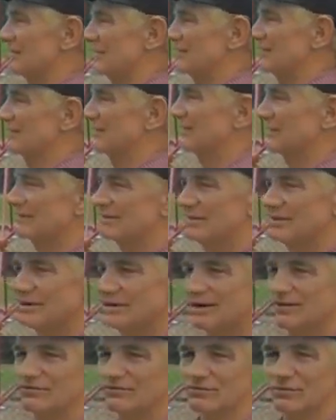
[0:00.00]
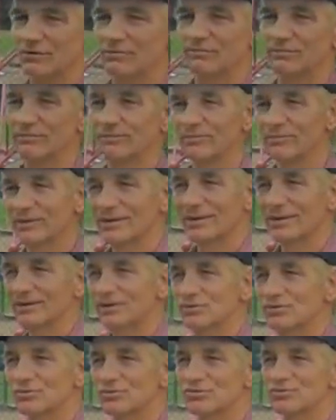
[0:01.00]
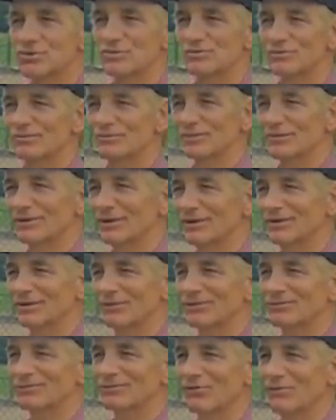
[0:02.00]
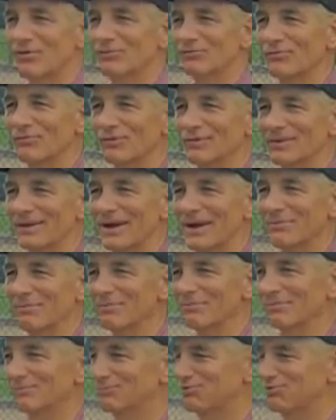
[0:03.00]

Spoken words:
And you get ice cream, 2 scoops for a nickel and 4 for a dime.